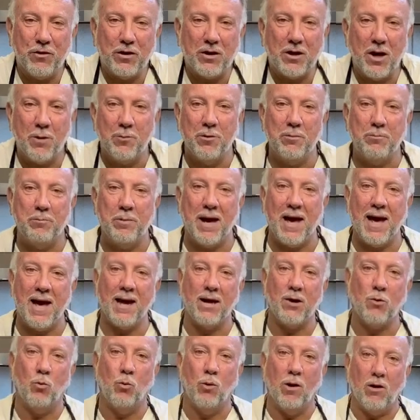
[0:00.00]
coming
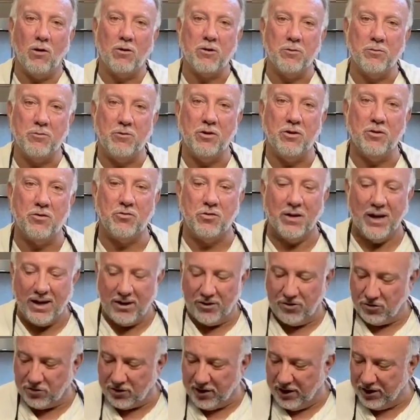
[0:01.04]
back. Welcome to the
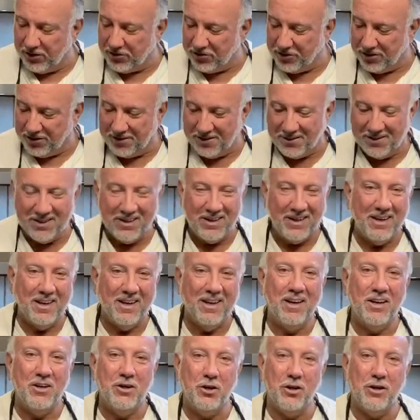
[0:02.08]
Sanders Kitchen.
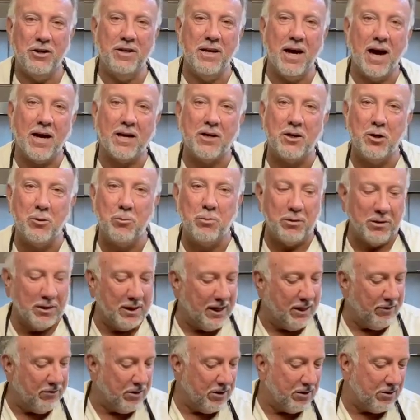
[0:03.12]
You're not going to
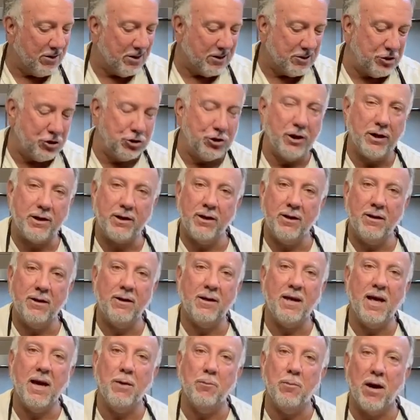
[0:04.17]
believe it. The chicken
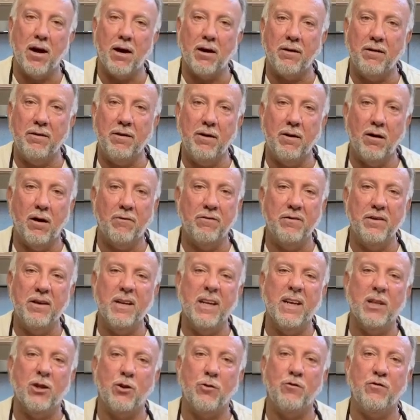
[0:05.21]
came out of the oven.
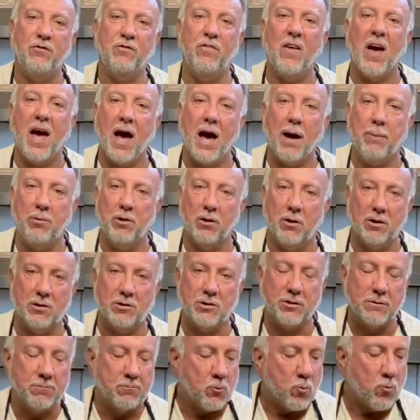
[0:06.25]
It's
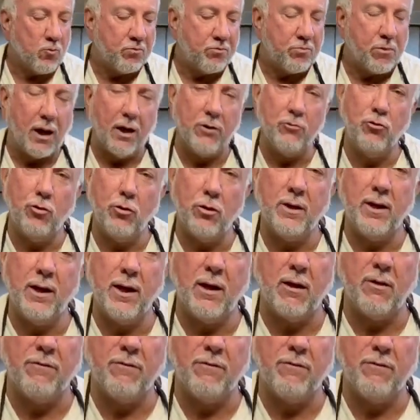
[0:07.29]
fabulous. I took it out a